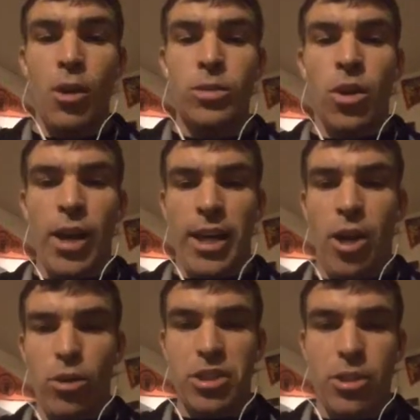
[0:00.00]
What's going on,
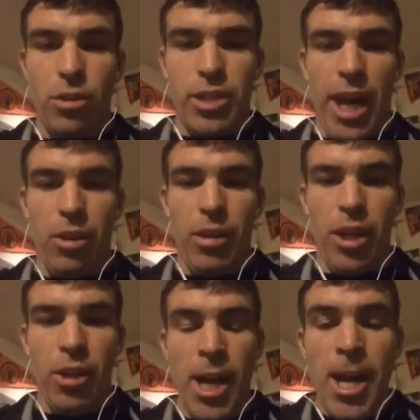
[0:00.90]
coaches? Coach Kano
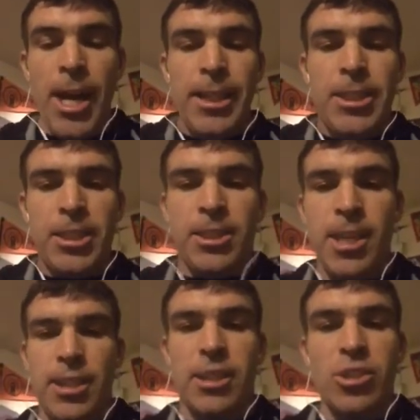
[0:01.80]
here. Just
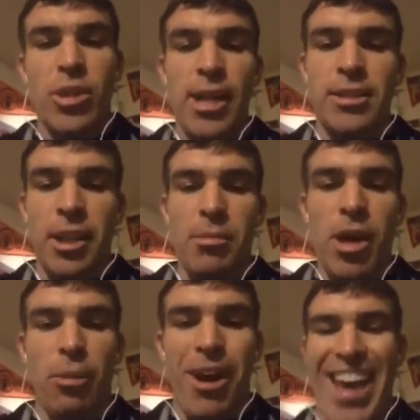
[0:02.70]
sent you guys an
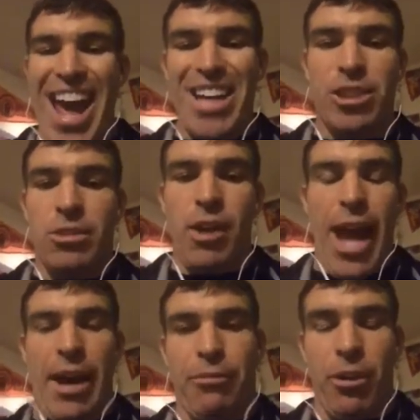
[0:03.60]
email about extra
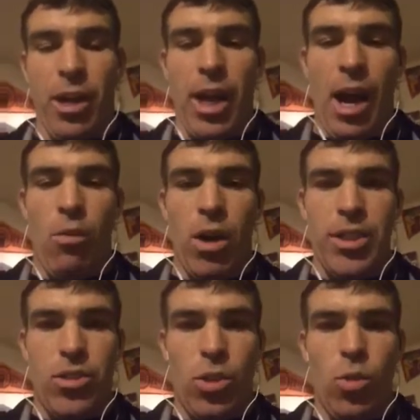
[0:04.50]
effort. And I
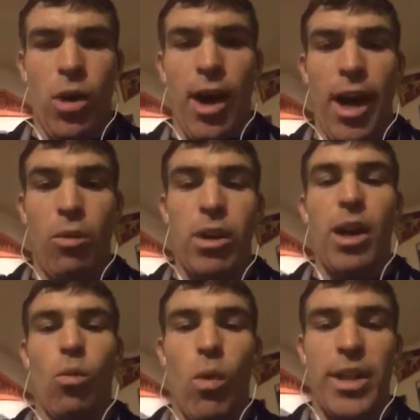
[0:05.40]
wanted
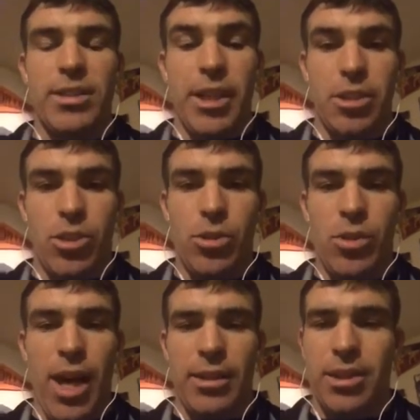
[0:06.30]
on Wednesday to shoot
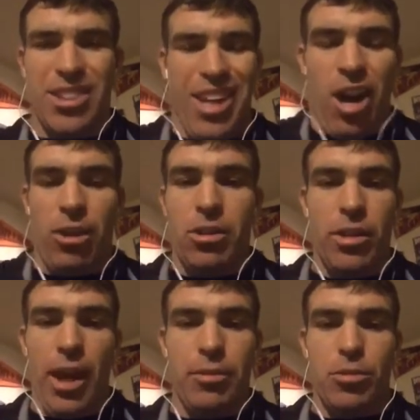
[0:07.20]
you guys just an article
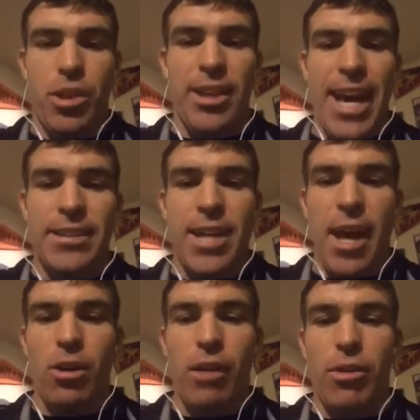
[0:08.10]
that I was reading that
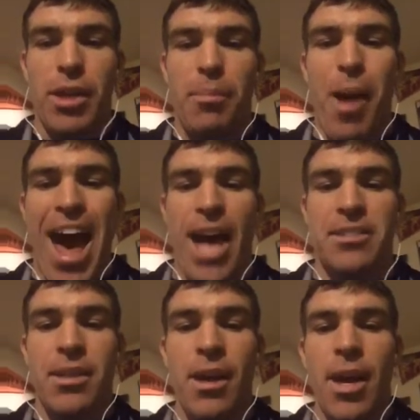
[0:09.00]
day or I've read in the
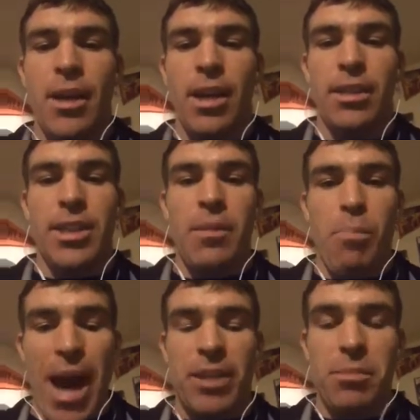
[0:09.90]
past that has
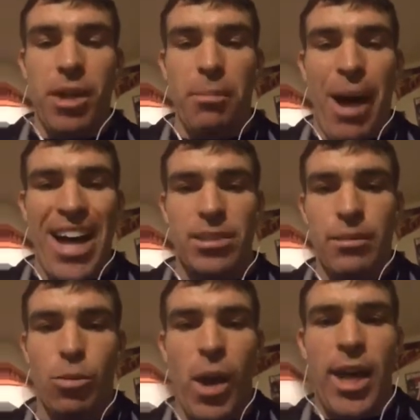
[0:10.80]
impacted me in a
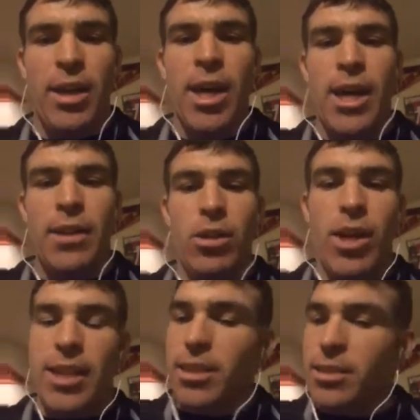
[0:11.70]
positive way that you
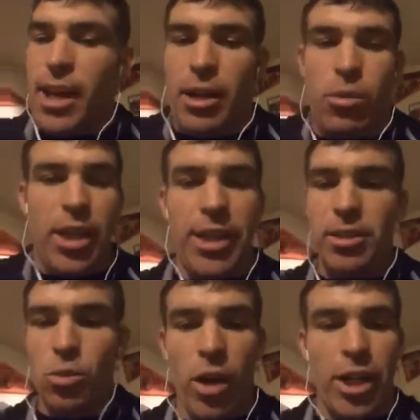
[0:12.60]
guys could take it what it
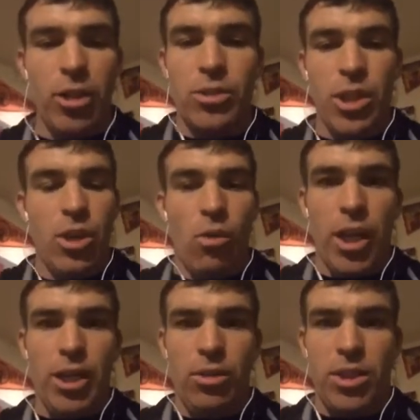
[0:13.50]
is. You want to use it, you don't
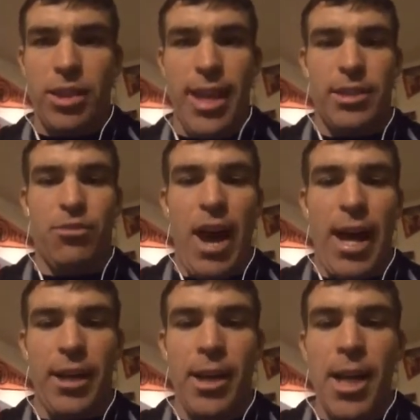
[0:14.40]
want to use it, that's
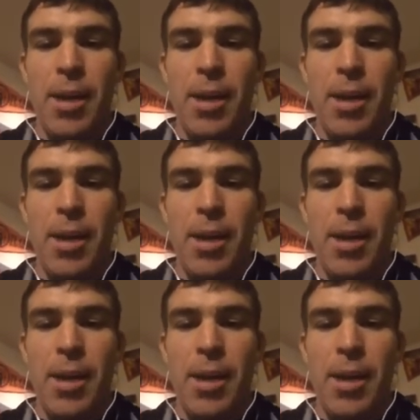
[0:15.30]
fine.